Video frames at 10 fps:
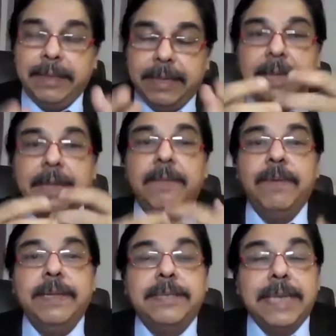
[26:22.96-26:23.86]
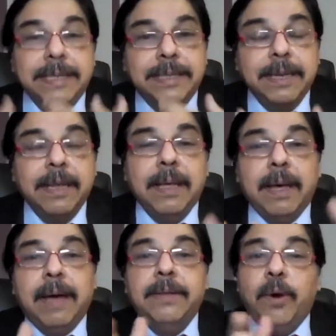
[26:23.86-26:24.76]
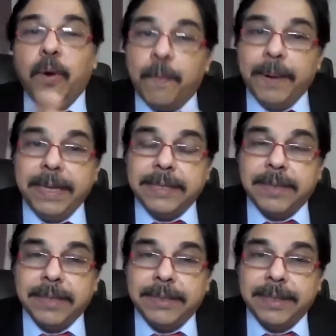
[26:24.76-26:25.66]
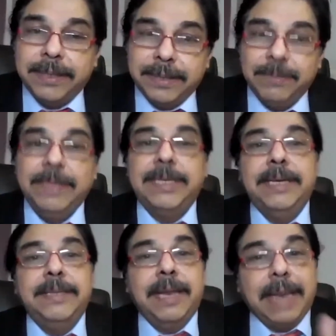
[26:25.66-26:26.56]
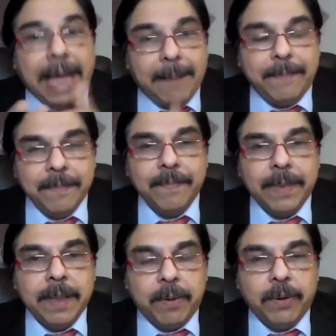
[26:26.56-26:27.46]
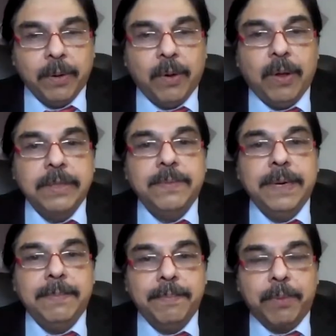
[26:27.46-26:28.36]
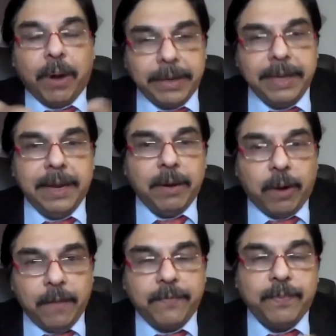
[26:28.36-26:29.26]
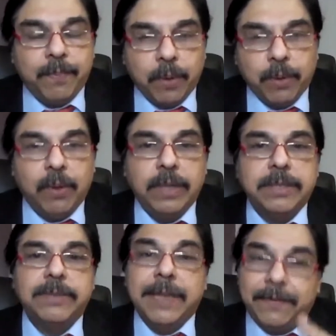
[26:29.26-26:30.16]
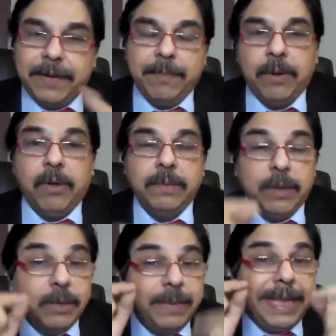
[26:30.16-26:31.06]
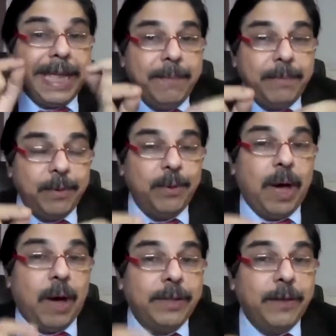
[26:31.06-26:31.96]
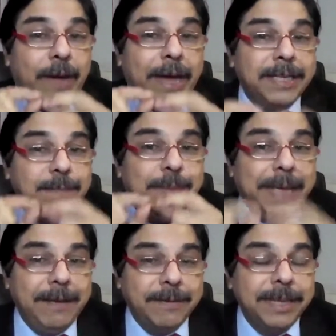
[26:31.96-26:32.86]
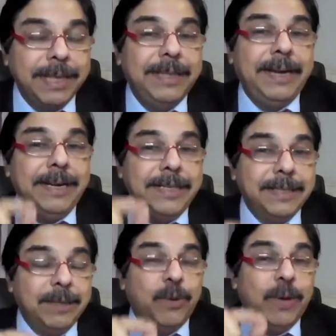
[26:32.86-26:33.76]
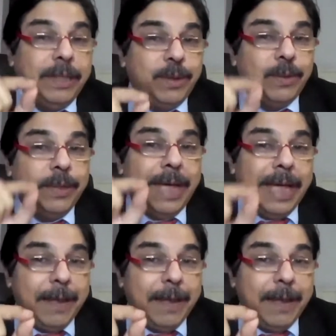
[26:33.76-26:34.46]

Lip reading: we changed the OPD structures, we changed the lab protocols, we brought in a lot of protocols, safety protocols, because we came to know how the virus behaves, that it is going through the